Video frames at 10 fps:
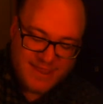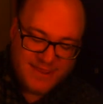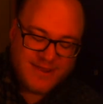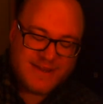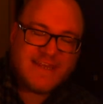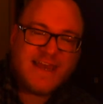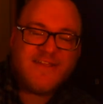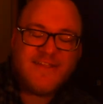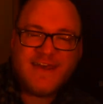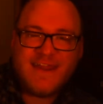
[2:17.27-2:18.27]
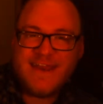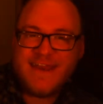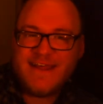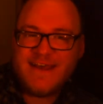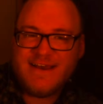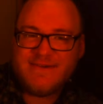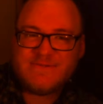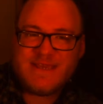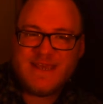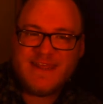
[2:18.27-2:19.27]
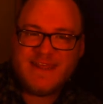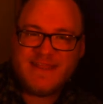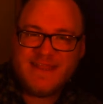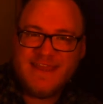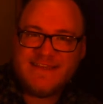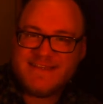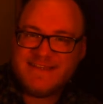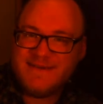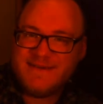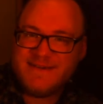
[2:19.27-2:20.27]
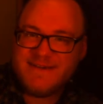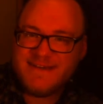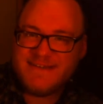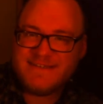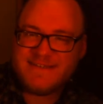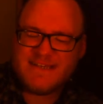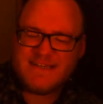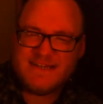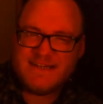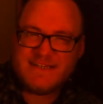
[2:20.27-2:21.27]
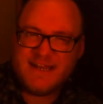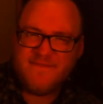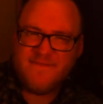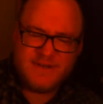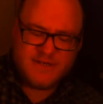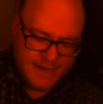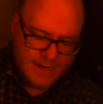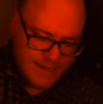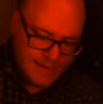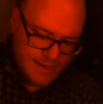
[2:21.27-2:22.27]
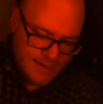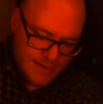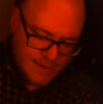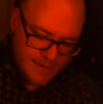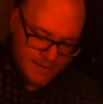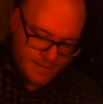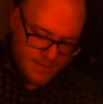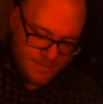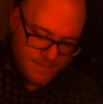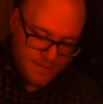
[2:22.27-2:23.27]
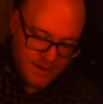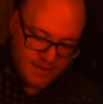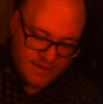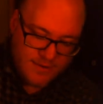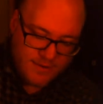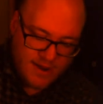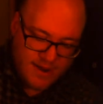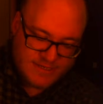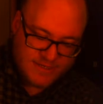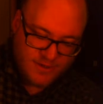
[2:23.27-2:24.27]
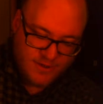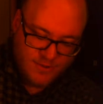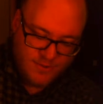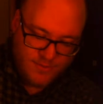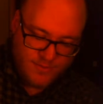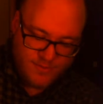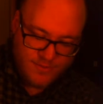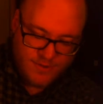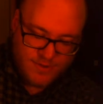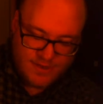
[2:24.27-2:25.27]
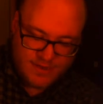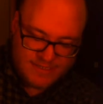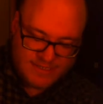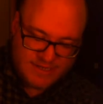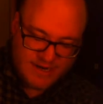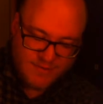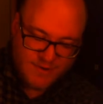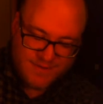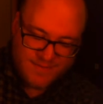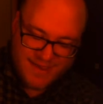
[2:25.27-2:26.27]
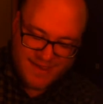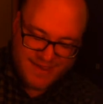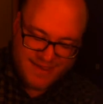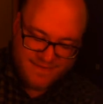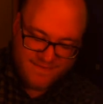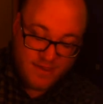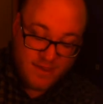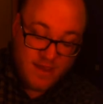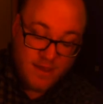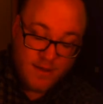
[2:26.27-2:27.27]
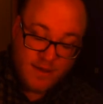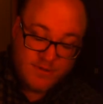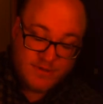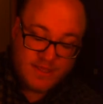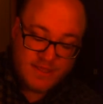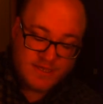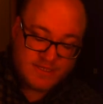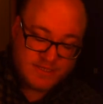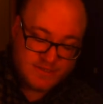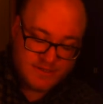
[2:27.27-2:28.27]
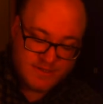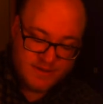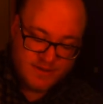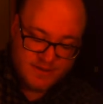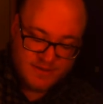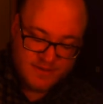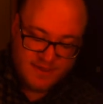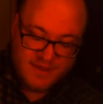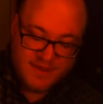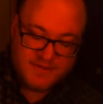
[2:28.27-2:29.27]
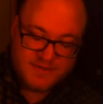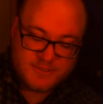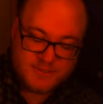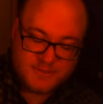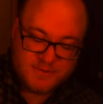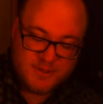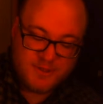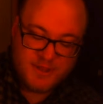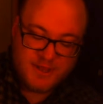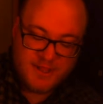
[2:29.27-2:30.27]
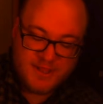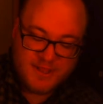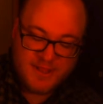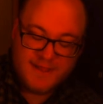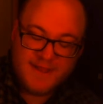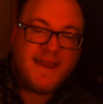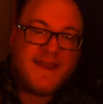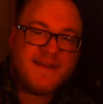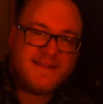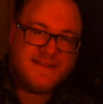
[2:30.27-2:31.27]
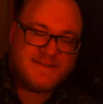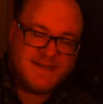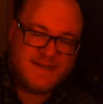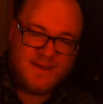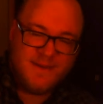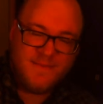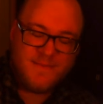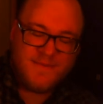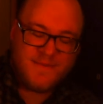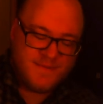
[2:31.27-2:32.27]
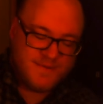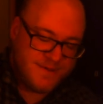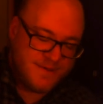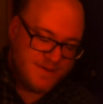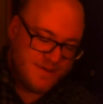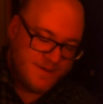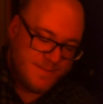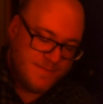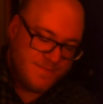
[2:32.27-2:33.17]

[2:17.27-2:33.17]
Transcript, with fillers: you could tell that I was getting lazy, and I was just like, I just gotta finish it. Um, I like the cracks though. I still gotta work on my eyes. I will say this: uh, the eyes look aligned this time, um,